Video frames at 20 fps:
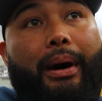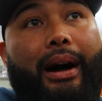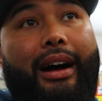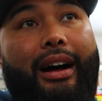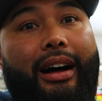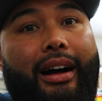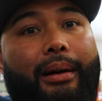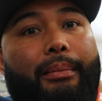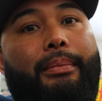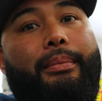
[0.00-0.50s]

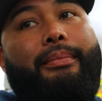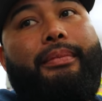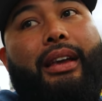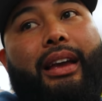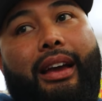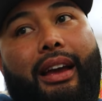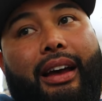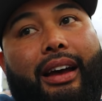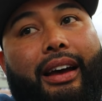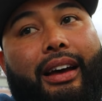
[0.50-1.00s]
Bob
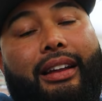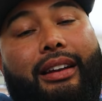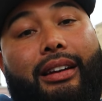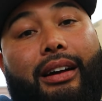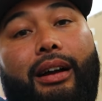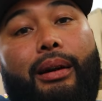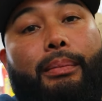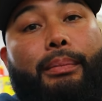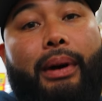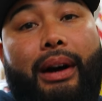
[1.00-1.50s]
and
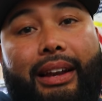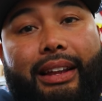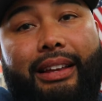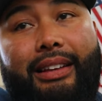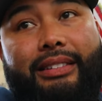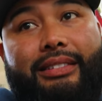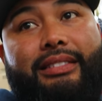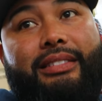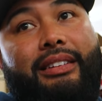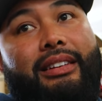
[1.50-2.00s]
our
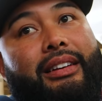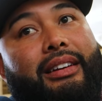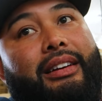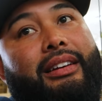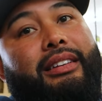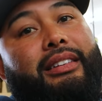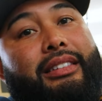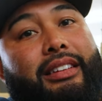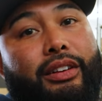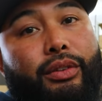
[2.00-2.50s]
buddies
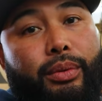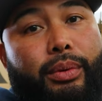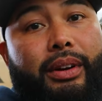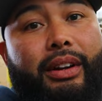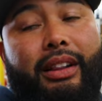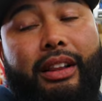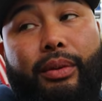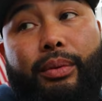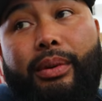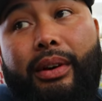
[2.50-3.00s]
did
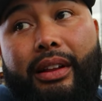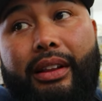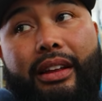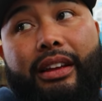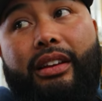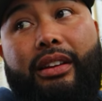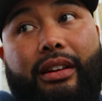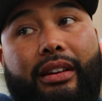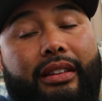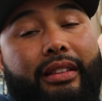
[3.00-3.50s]
really, really
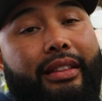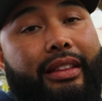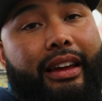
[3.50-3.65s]
good.